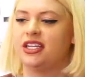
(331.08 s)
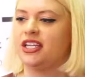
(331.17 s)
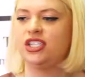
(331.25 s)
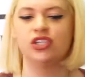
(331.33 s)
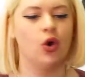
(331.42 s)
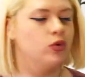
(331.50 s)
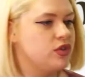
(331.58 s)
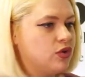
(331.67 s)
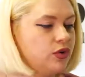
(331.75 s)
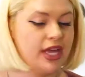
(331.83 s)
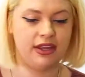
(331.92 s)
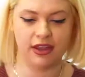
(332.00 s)
She's old
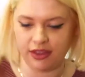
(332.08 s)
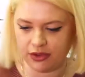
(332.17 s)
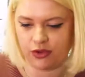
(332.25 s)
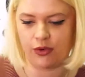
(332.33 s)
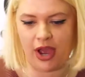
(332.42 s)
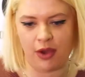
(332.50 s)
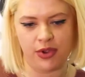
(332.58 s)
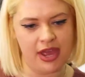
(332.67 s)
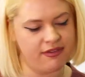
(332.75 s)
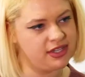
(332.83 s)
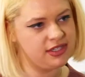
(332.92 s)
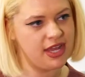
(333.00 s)
school, like how we
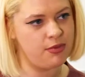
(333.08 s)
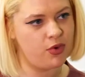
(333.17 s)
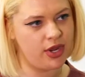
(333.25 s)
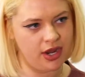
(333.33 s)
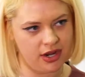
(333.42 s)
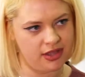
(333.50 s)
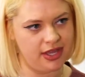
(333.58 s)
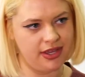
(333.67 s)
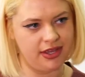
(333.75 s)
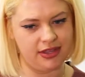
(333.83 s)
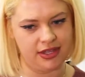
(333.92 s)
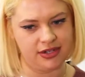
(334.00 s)
have this table here,
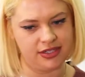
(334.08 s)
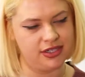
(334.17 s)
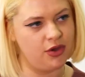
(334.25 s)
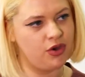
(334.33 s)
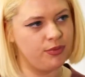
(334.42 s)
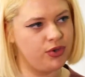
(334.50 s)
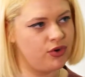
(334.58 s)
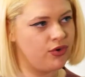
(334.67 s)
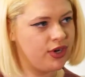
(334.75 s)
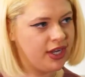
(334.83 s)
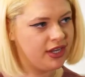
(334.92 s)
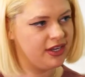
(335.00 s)
like there's no computer
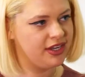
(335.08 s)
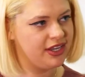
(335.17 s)
on it.